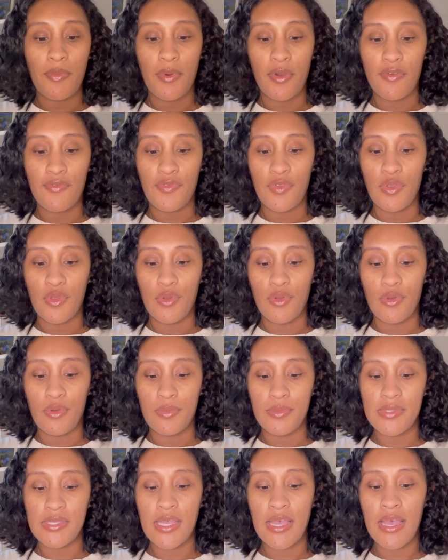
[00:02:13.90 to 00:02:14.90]

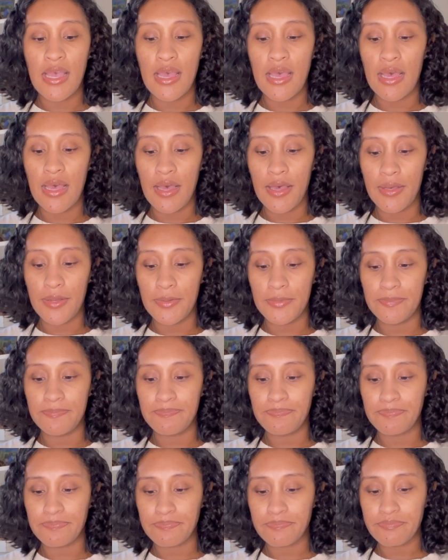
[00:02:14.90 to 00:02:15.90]
perfumes. I'm
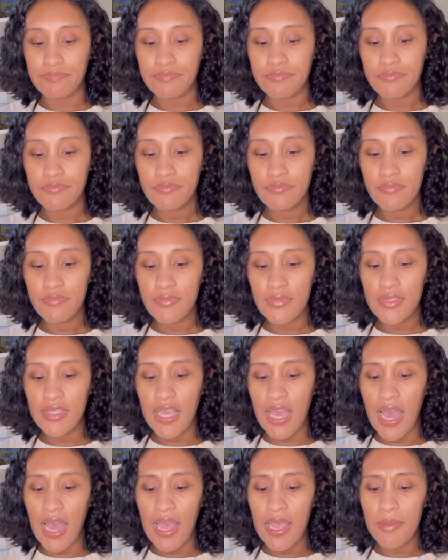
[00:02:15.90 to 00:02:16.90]

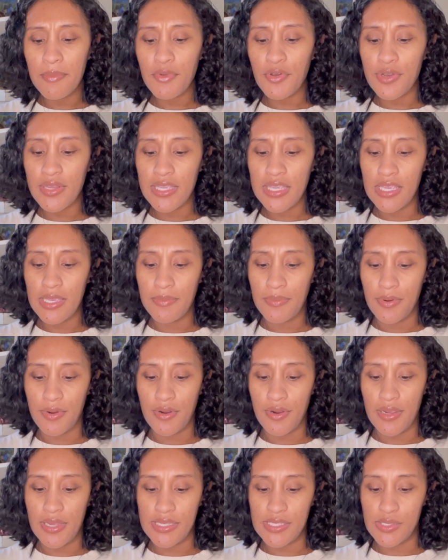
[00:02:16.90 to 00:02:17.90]
going to keep
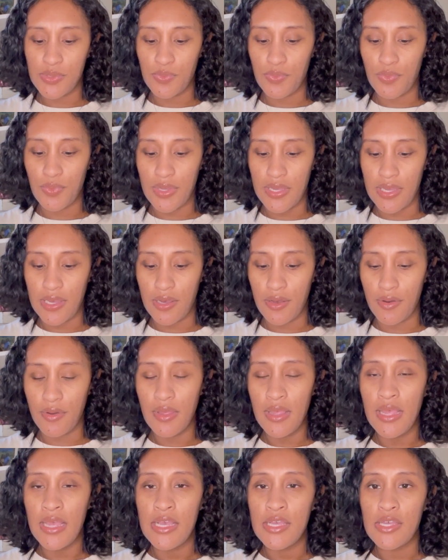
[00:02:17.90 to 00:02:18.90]
her as well.
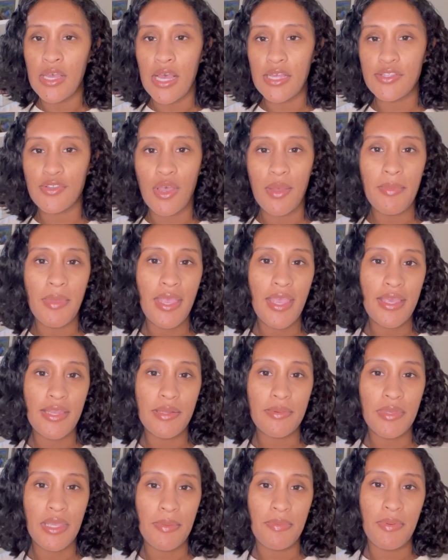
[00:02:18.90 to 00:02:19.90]
So I may end
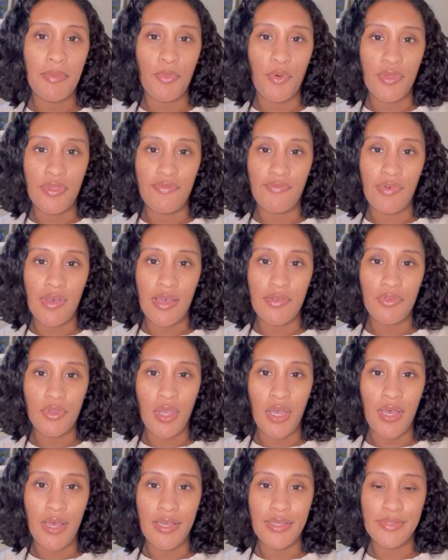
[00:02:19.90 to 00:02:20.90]
up keeping more than 5, you
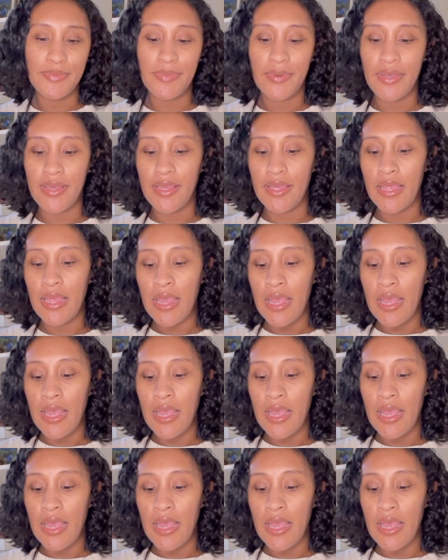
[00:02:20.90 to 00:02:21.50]
guys, but